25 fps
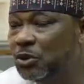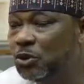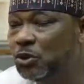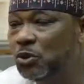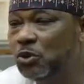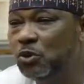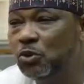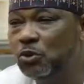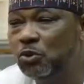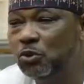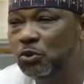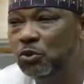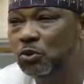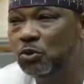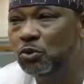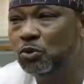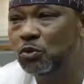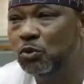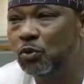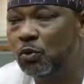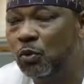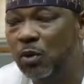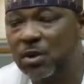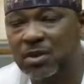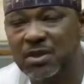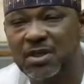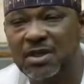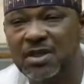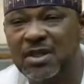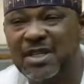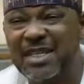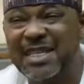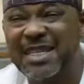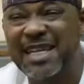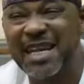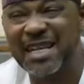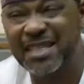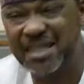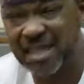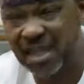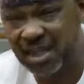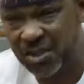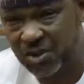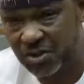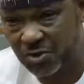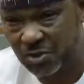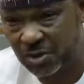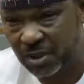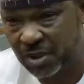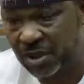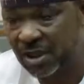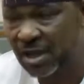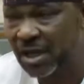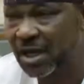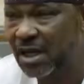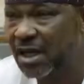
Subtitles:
do what is necessary